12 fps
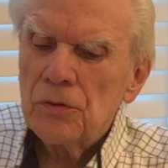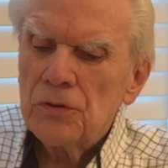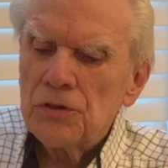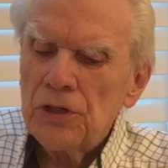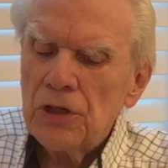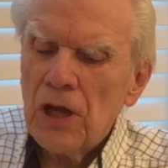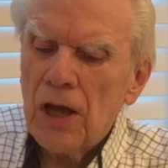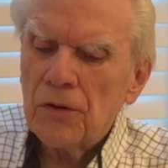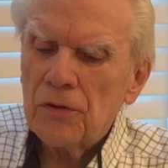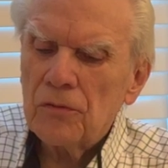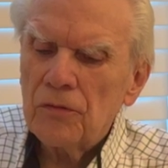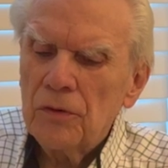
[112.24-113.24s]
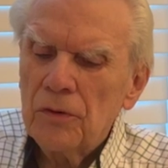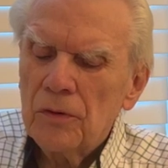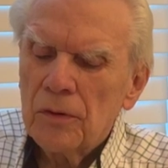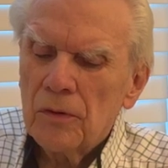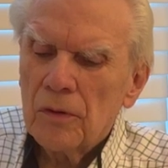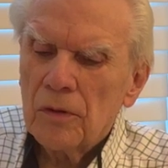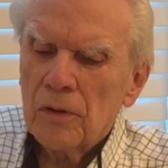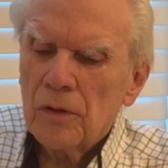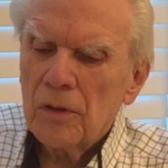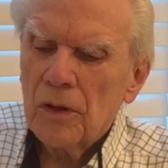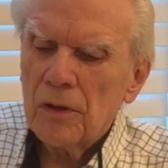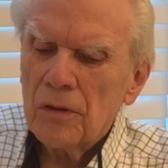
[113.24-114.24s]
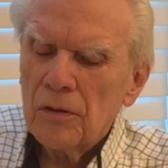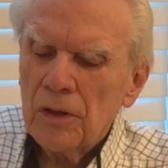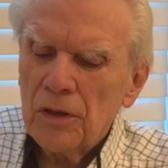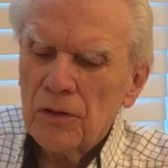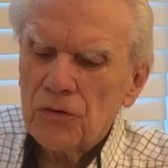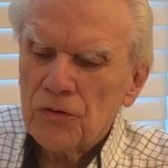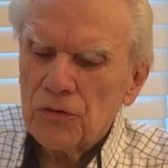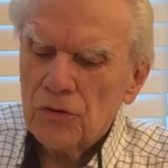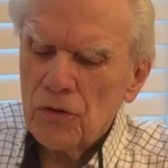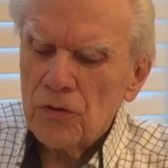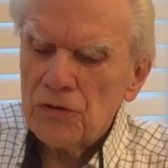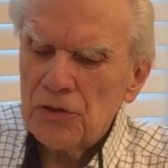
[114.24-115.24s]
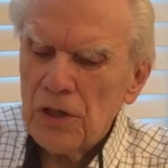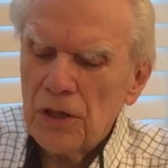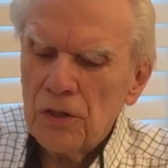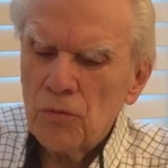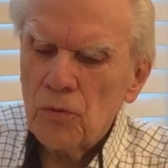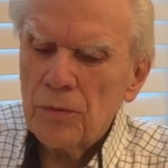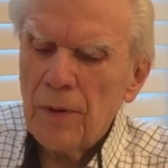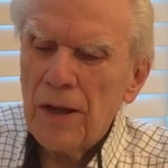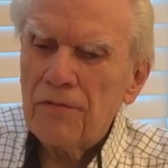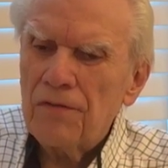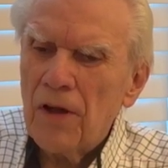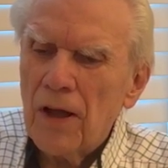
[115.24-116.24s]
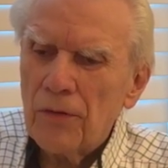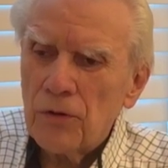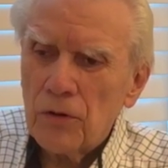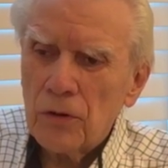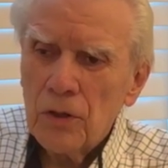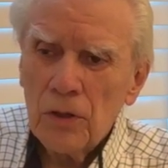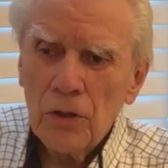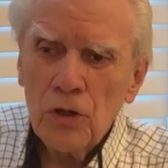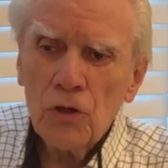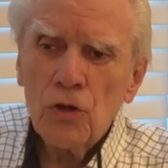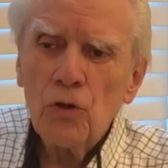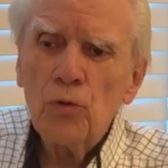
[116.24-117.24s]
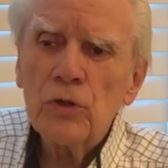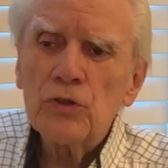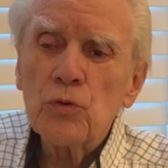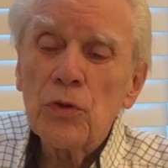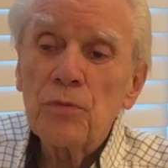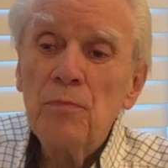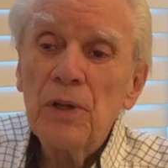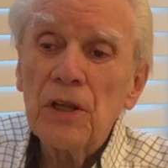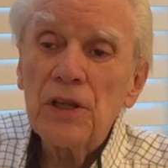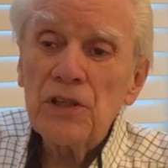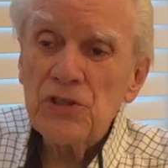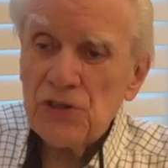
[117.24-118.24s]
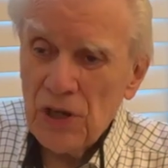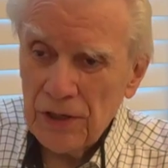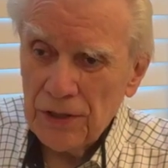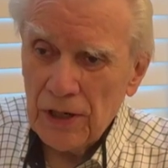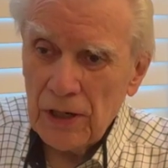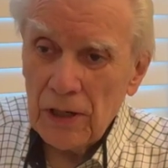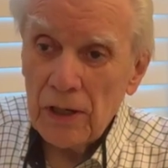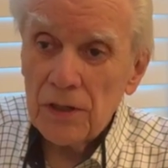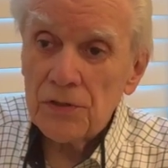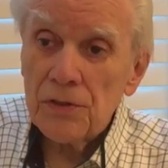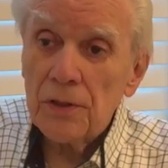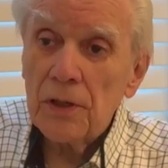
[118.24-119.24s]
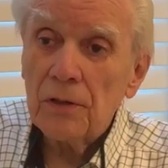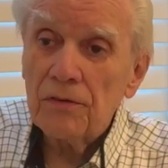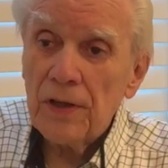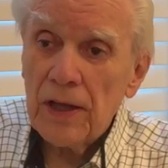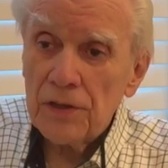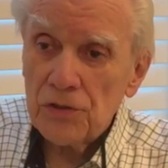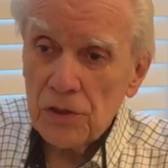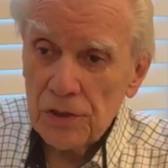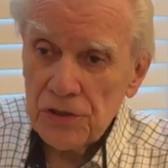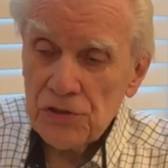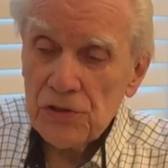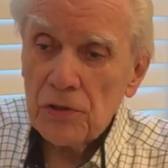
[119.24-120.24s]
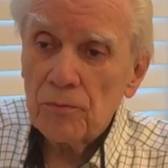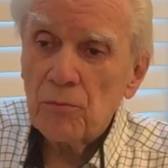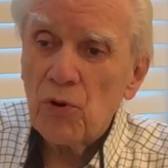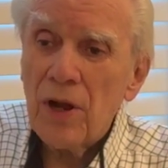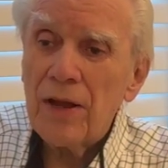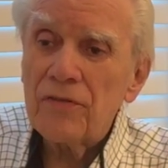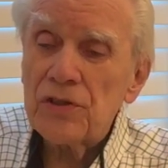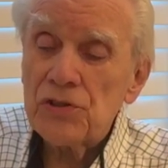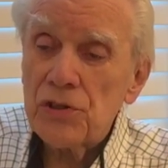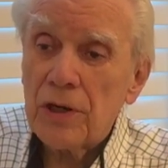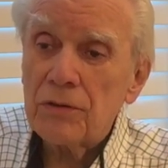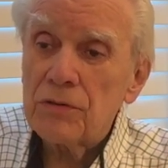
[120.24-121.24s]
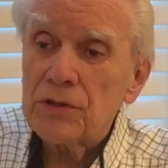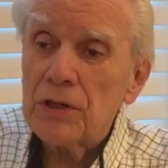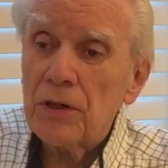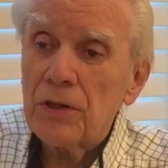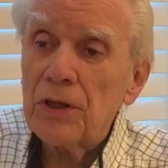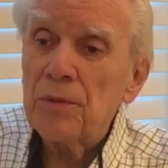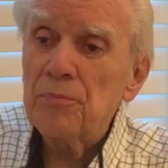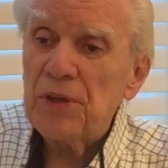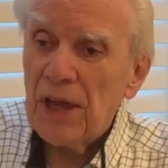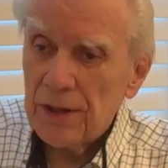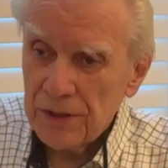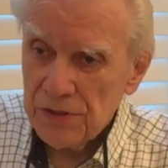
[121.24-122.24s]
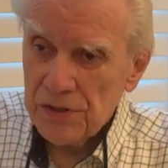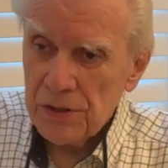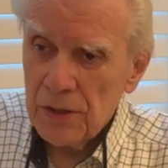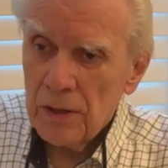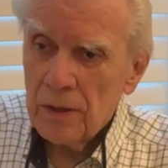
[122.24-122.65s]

she got uh, associated with my father who was with Billy Sunday as the evangelist's private secretary and pianist.